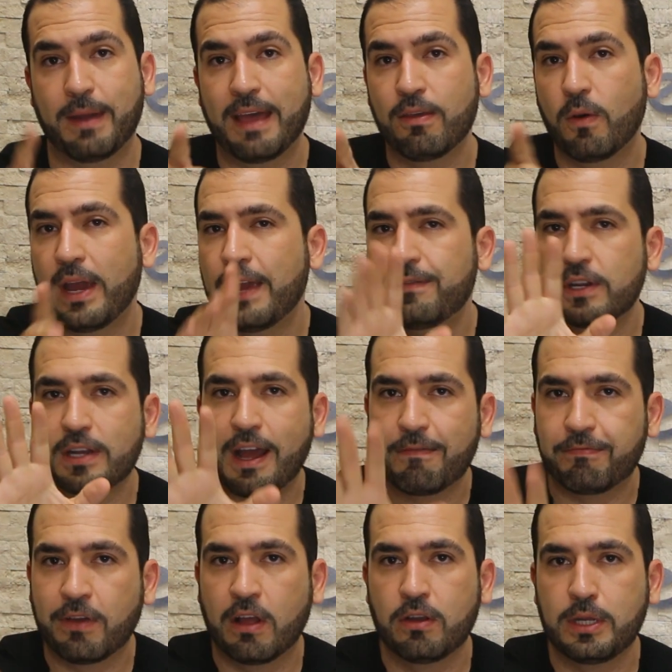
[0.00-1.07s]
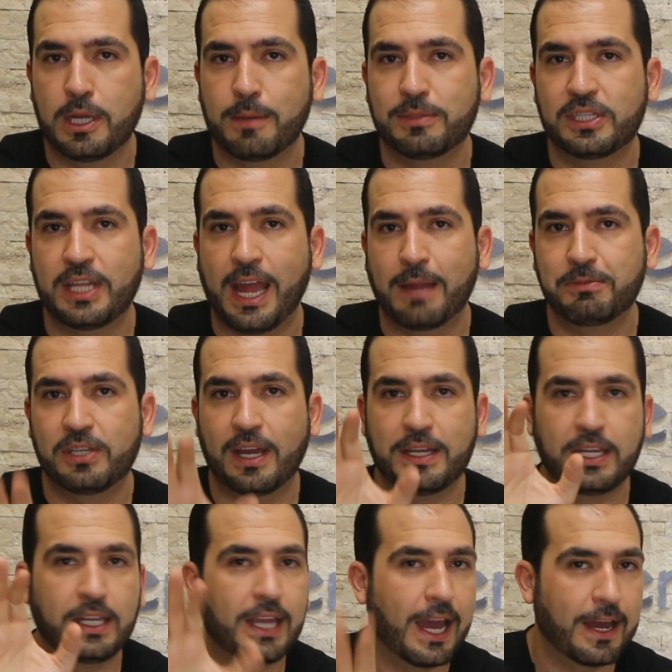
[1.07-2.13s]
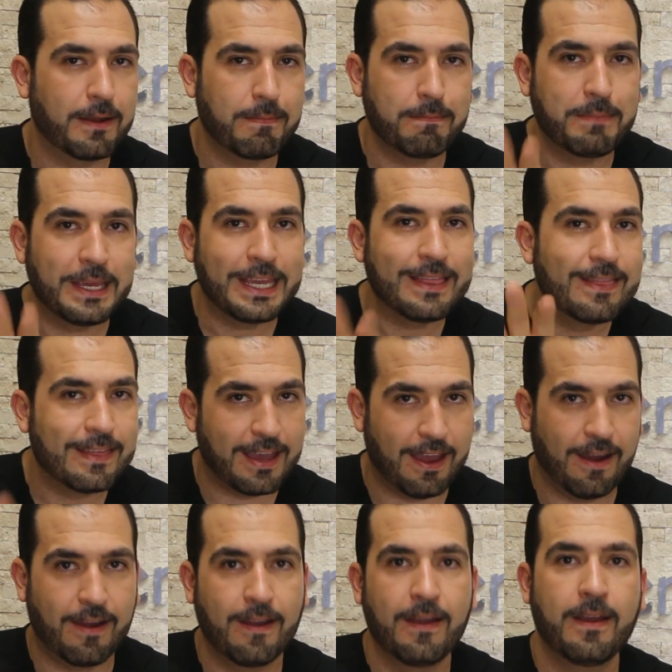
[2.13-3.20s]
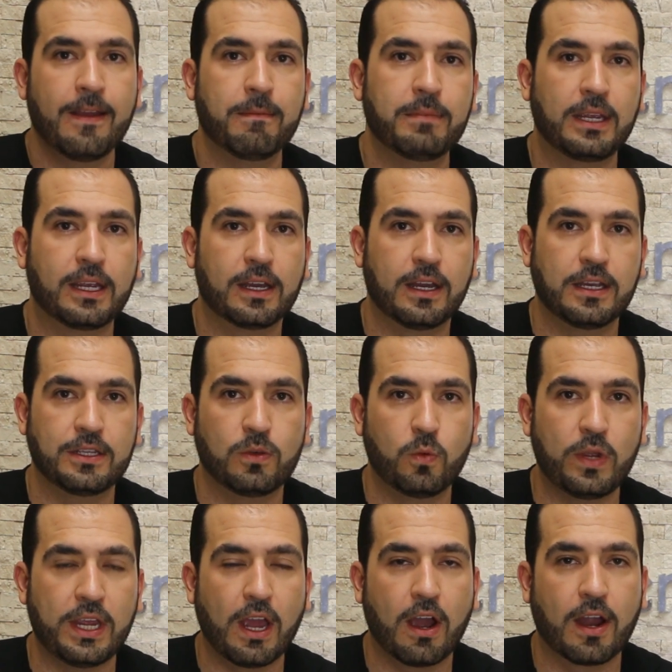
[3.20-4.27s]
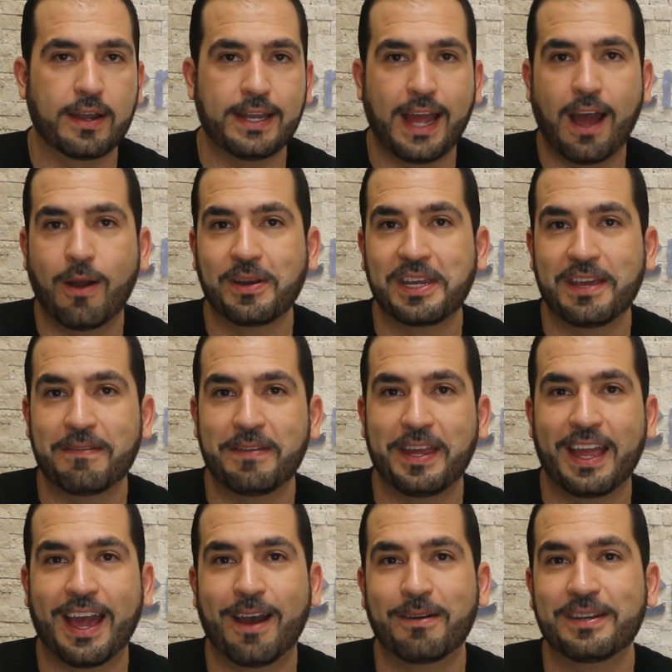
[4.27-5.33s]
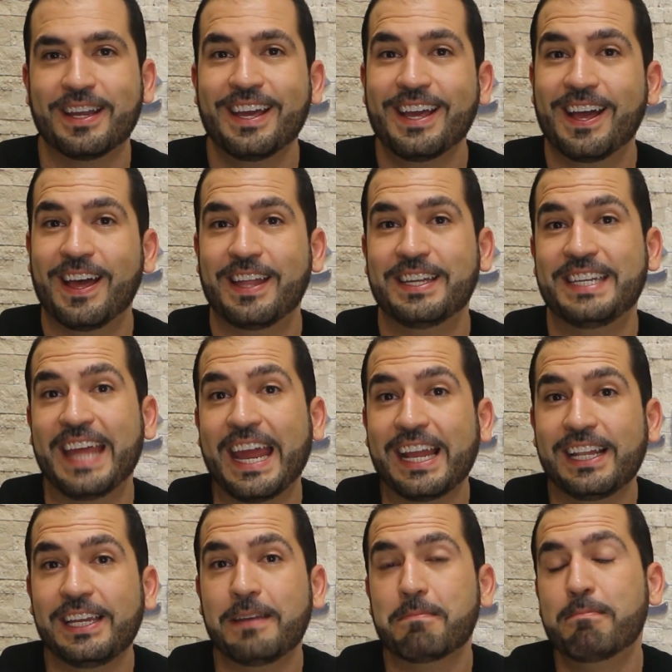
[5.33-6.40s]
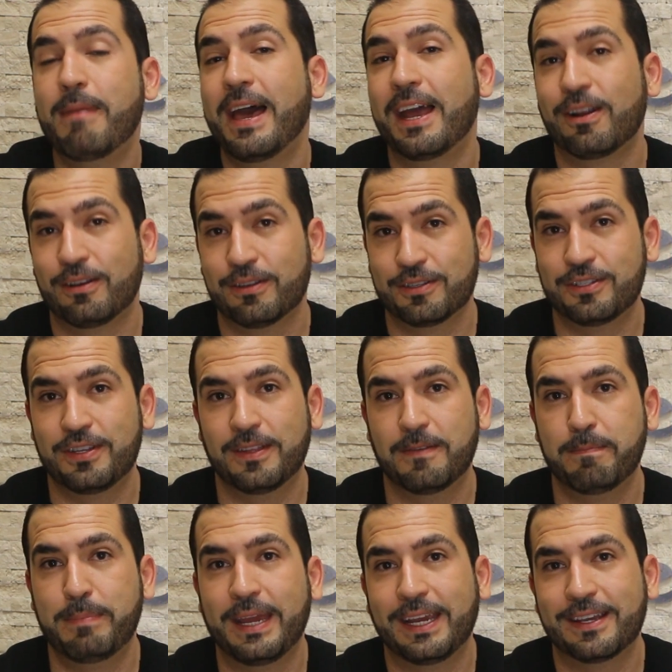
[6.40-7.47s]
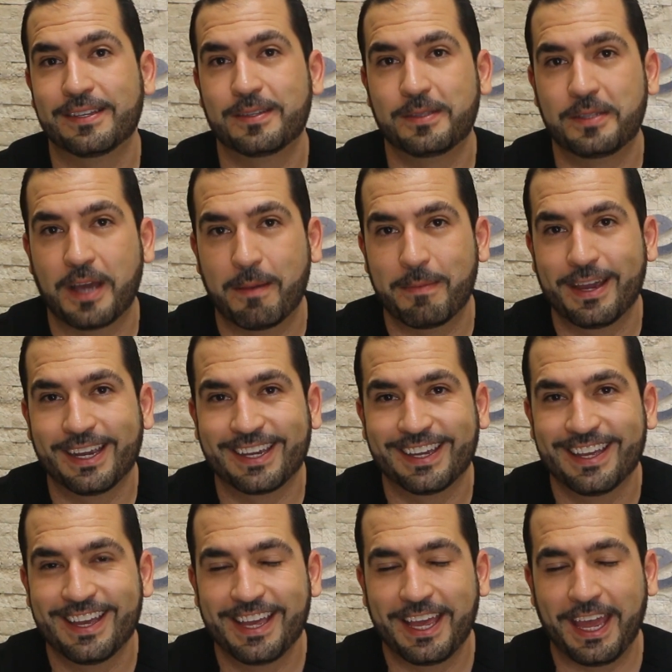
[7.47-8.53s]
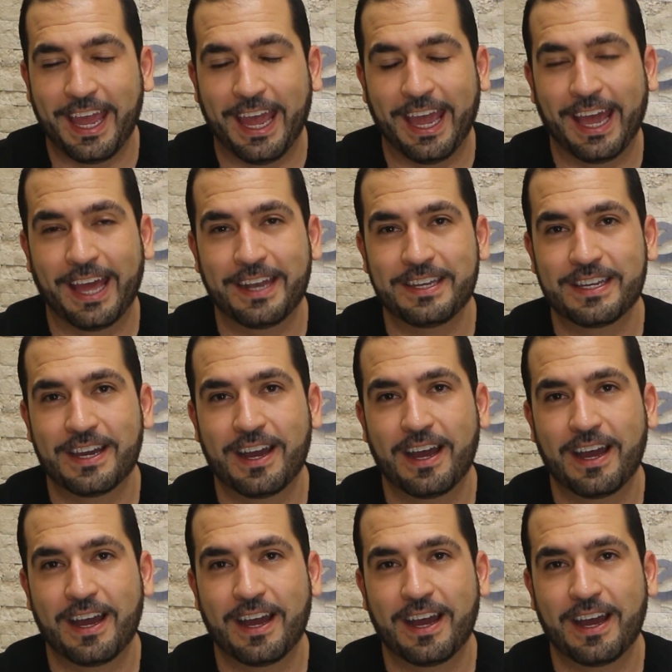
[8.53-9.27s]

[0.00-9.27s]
By the way, if you're not following me on Snapchat, you gotta be there because we are now giving out daily medals to the biggest stomach, and